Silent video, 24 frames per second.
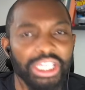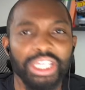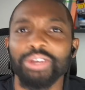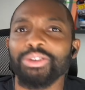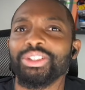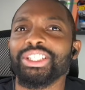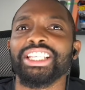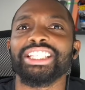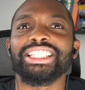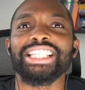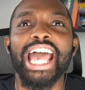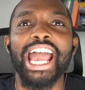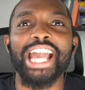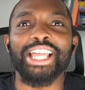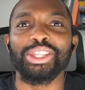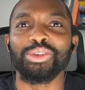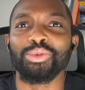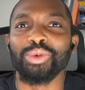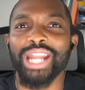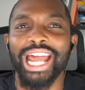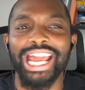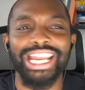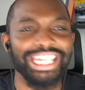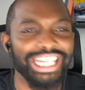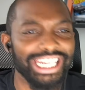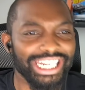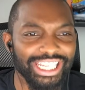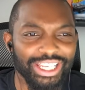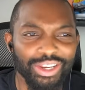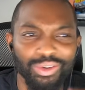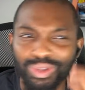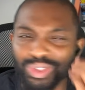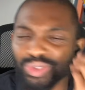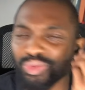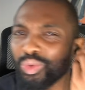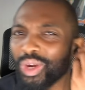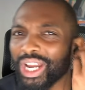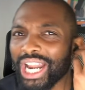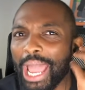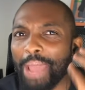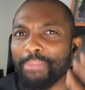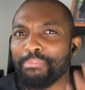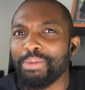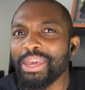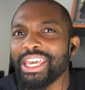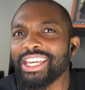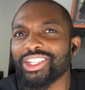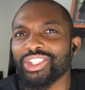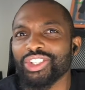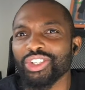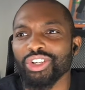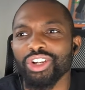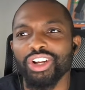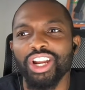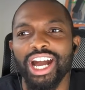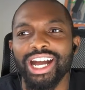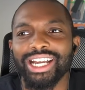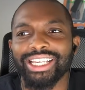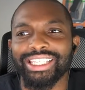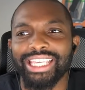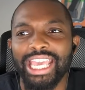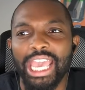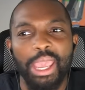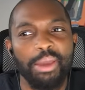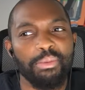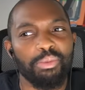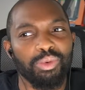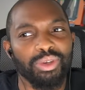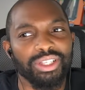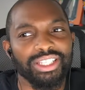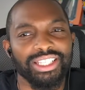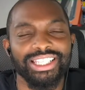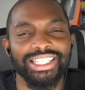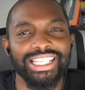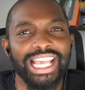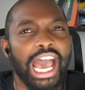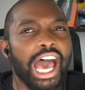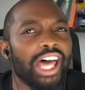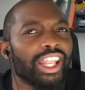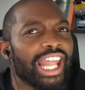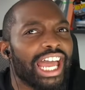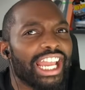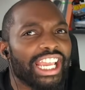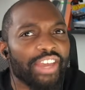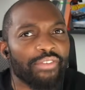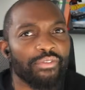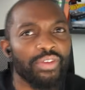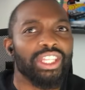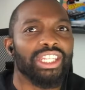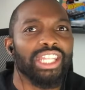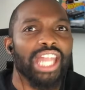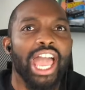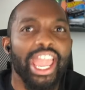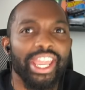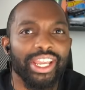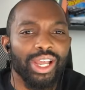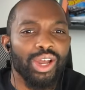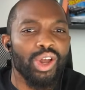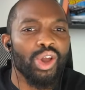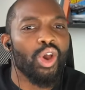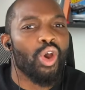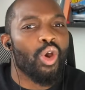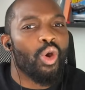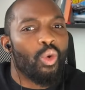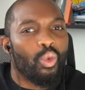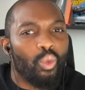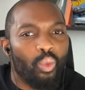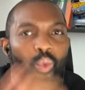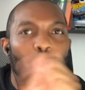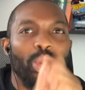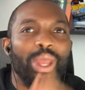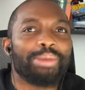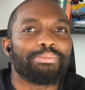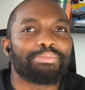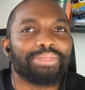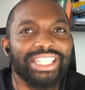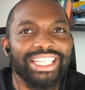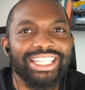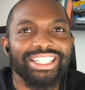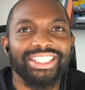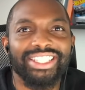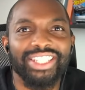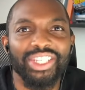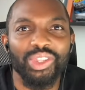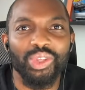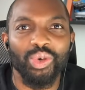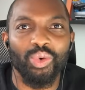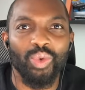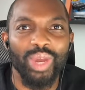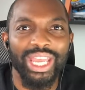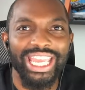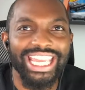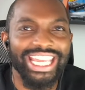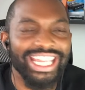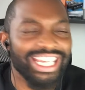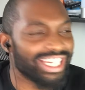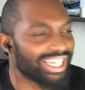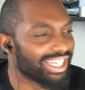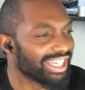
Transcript: It was exactly what I needed. It was what I pictured a cape would sound like if it like whipped into the wind.